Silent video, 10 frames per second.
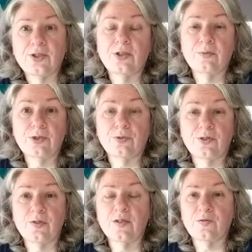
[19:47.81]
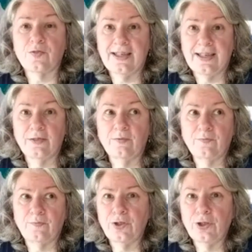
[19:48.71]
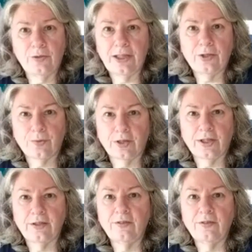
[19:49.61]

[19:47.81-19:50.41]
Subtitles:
and a resource list for that for you later on